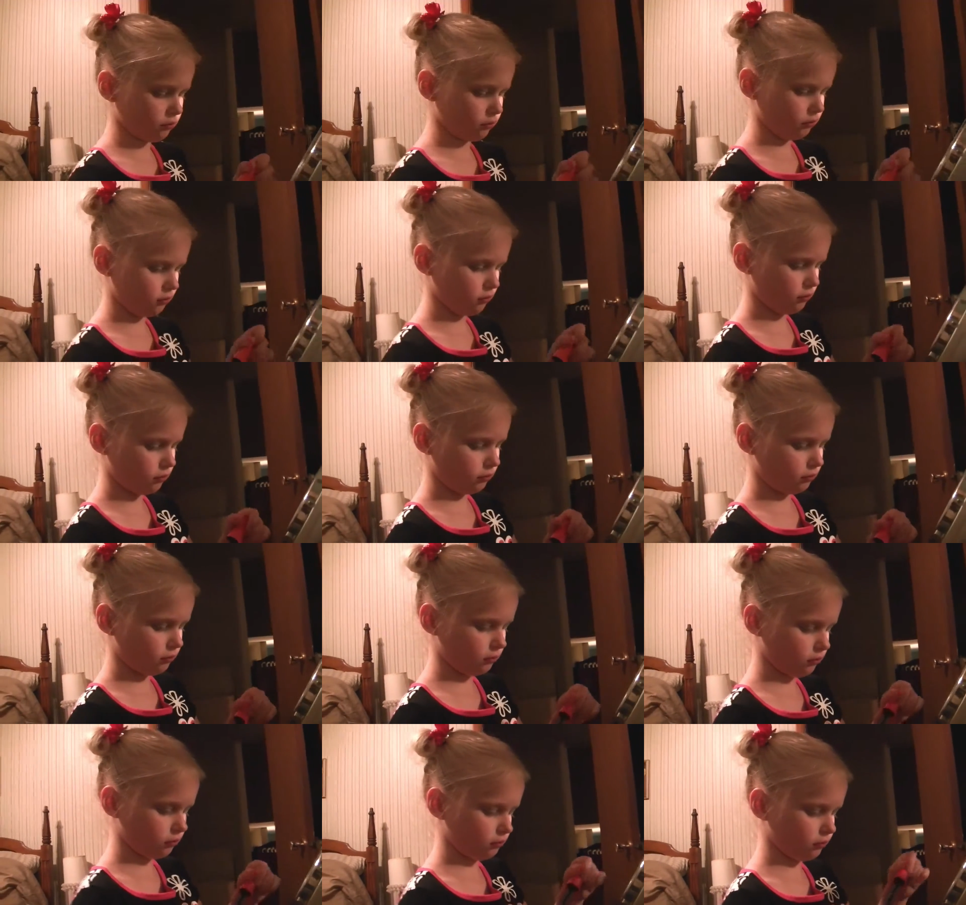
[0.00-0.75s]

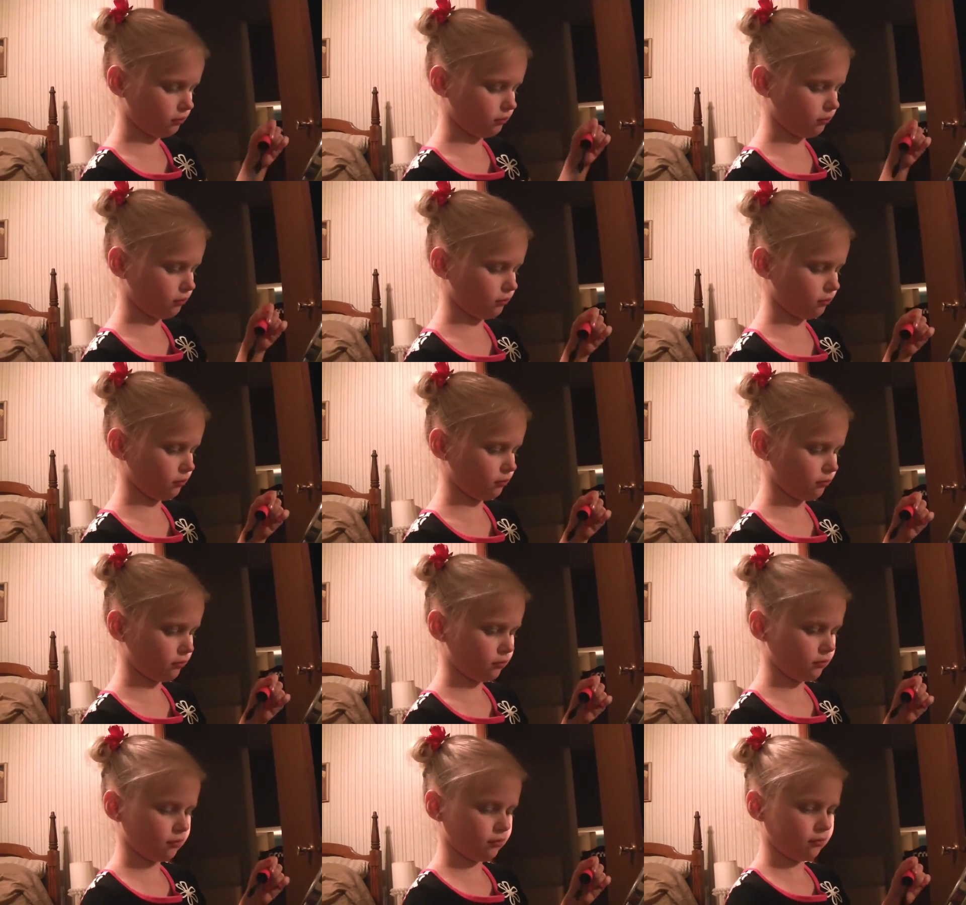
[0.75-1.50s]

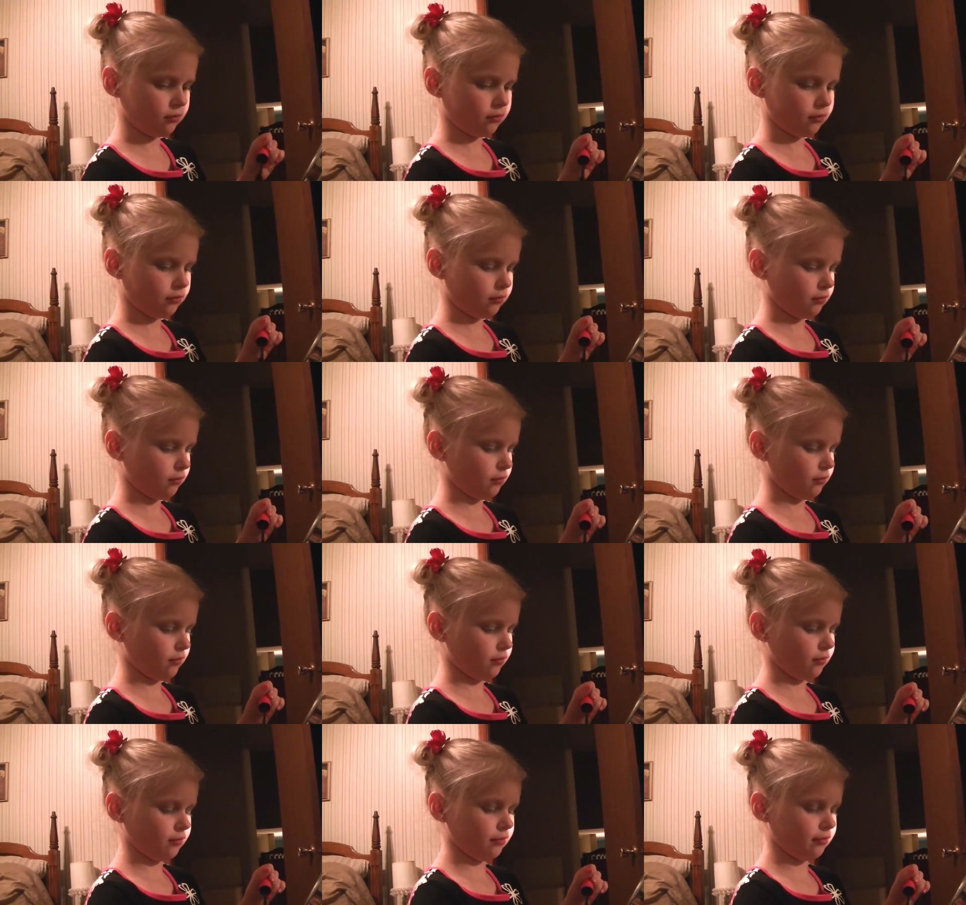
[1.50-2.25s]

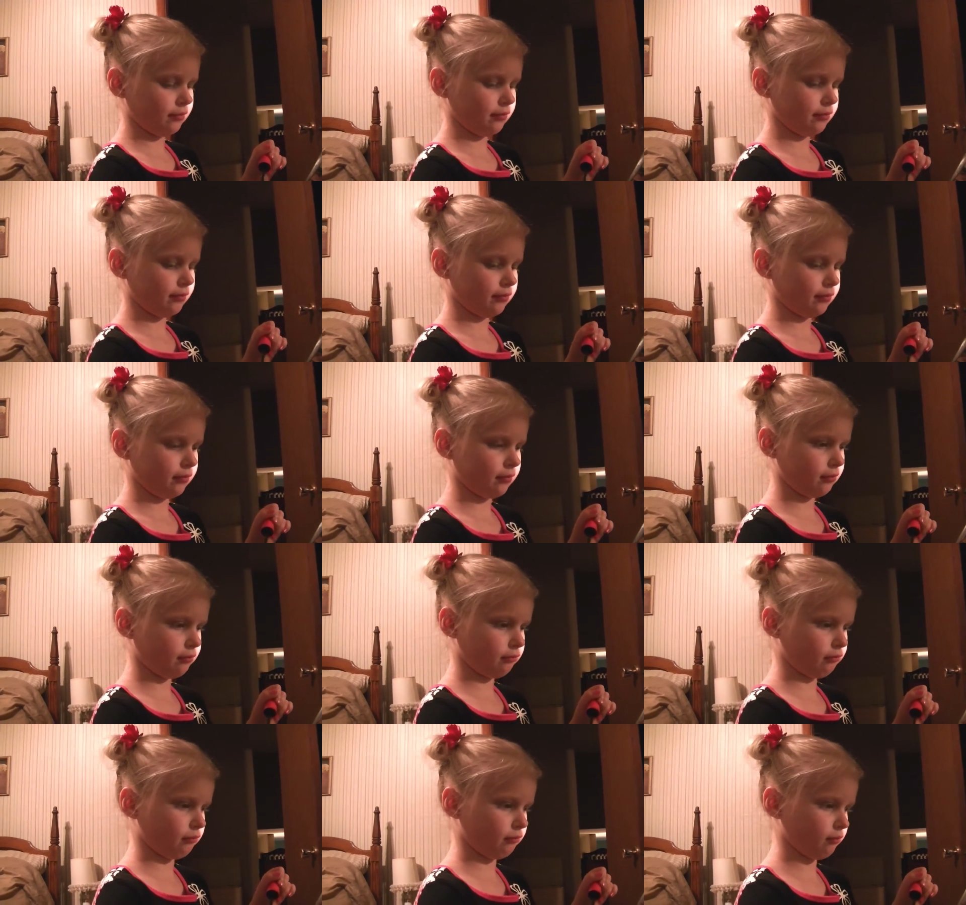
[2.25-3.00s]

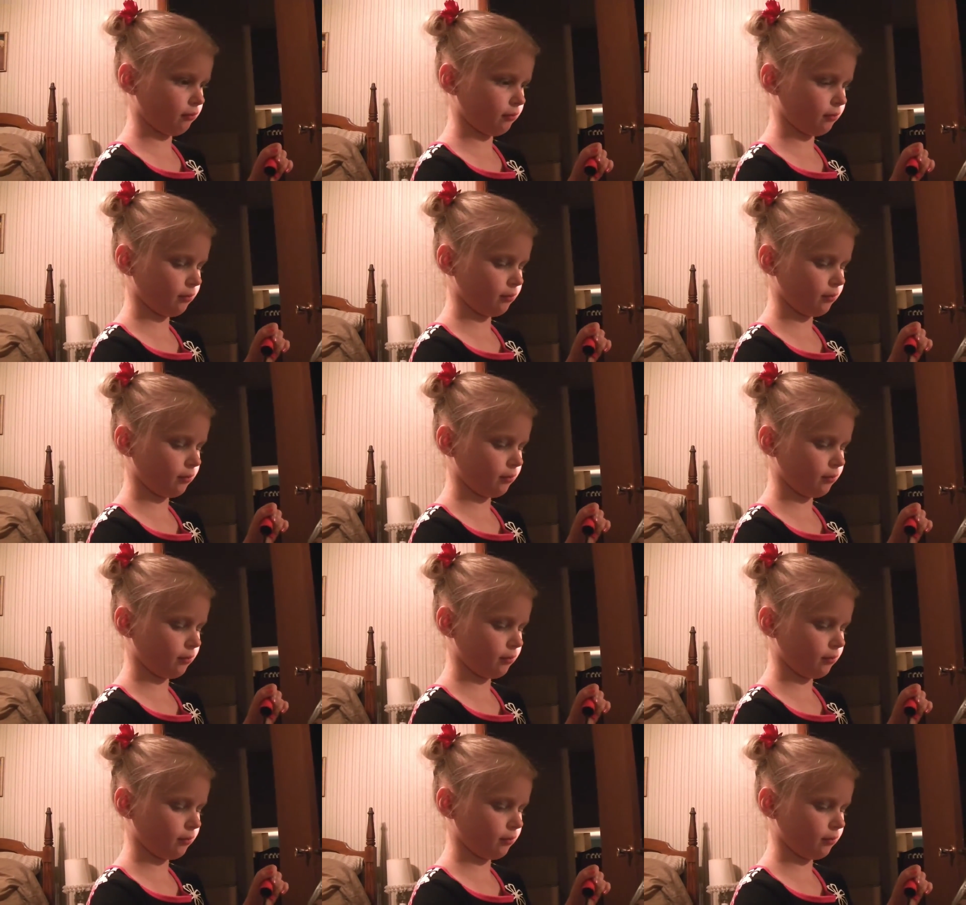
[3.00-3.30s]
No one is speaking in this clip.